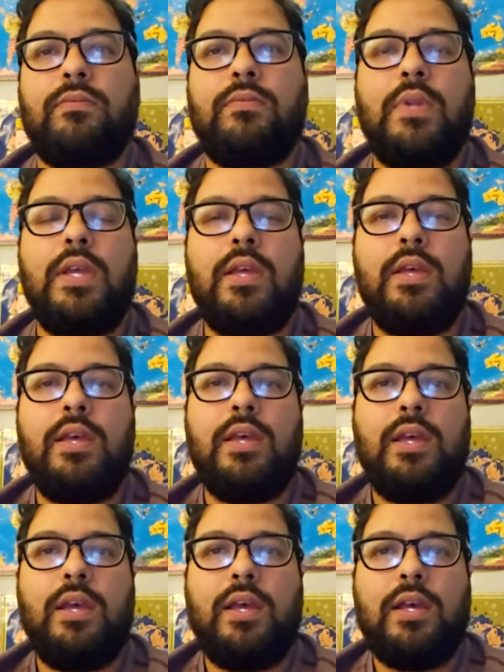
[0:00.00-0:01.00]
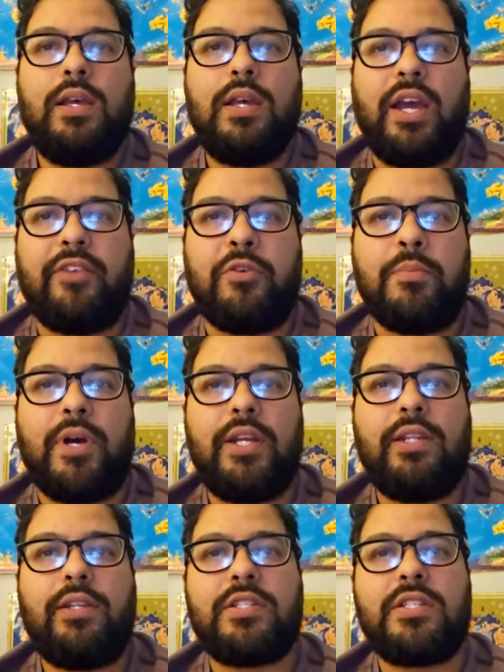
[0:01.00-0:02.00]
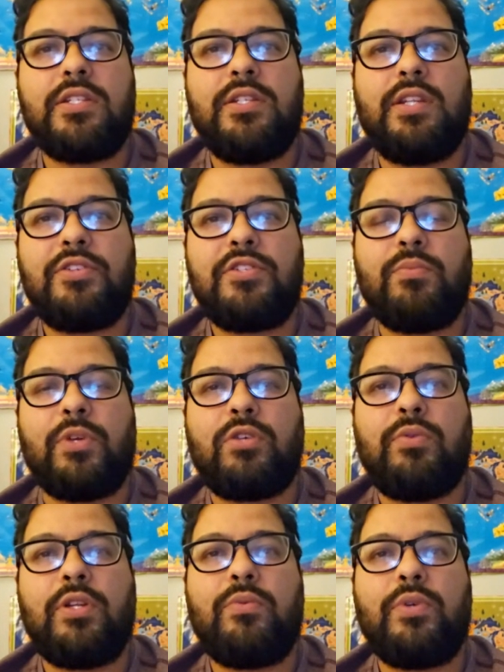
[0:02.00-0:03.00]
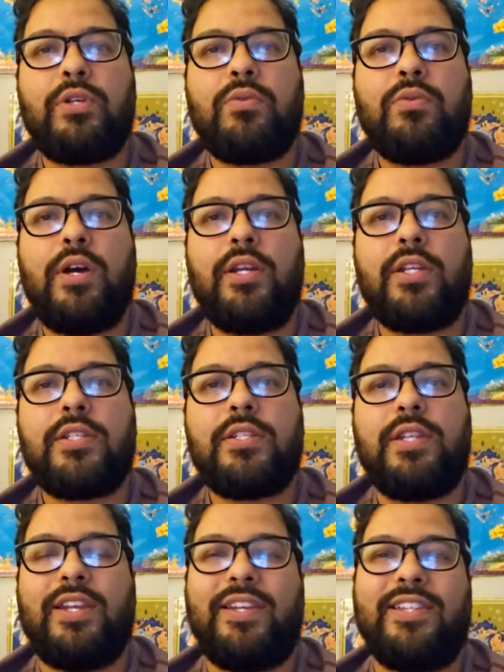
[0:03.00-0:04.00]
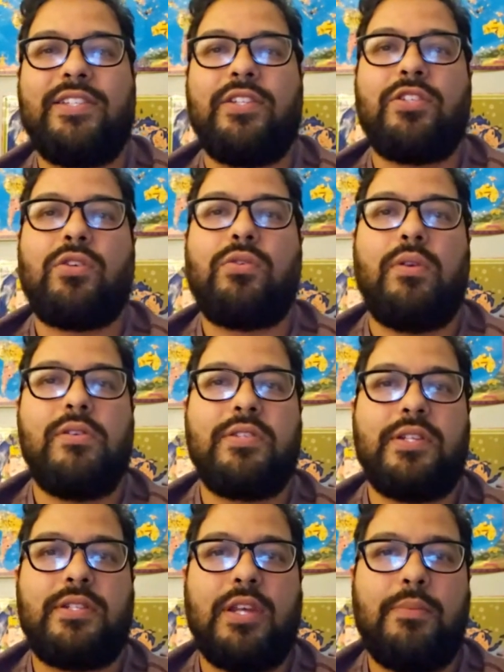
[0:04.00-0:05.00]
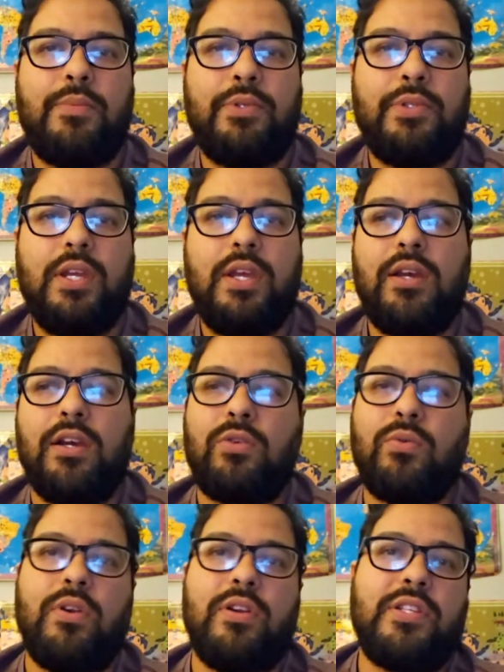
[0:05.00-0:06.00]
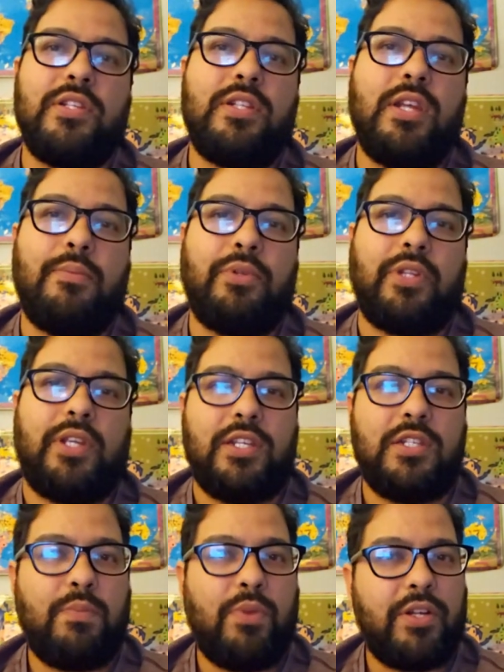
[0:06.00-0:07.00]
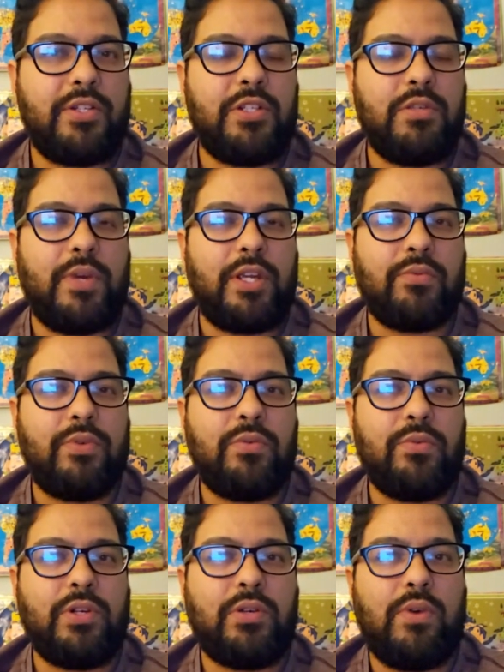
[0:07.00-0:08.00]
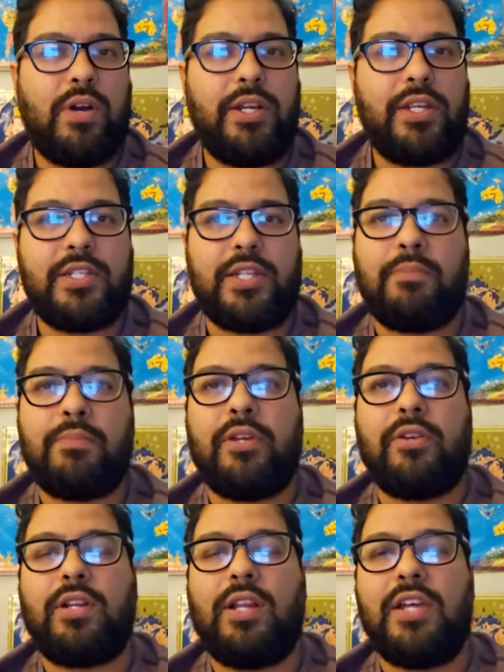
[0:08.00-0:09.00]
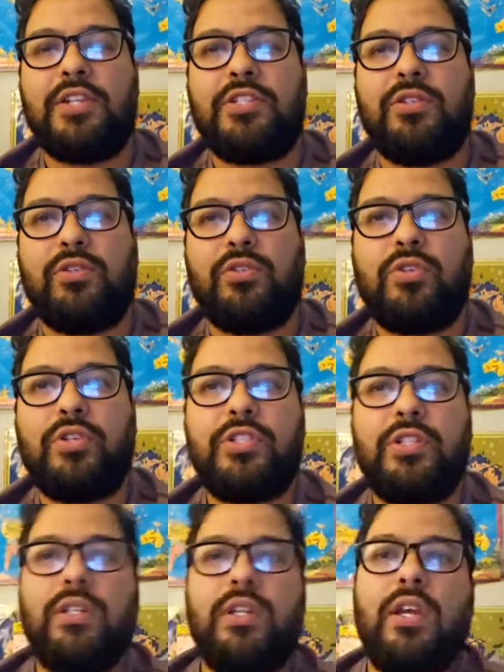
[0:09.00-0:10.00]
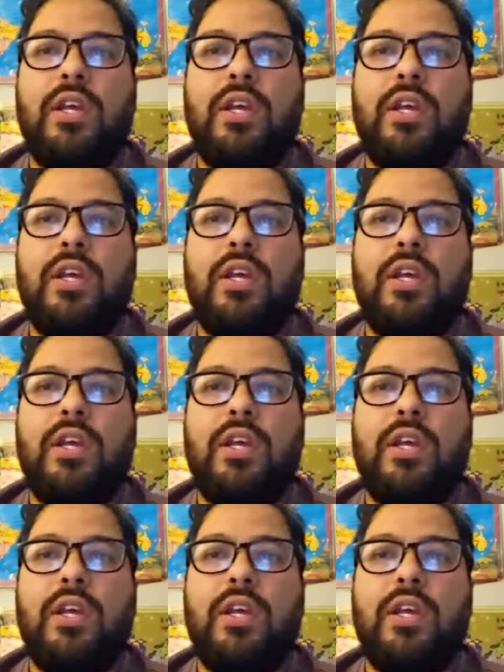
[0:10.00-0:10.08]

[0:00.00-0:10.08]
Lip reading: Hi, everybody. This is Nelson with Creekwood.aquatics, and this is Aquarist Assembled. Aquarist Assembled is brought to you by Creekwood.aquatics, a better class in nutrition.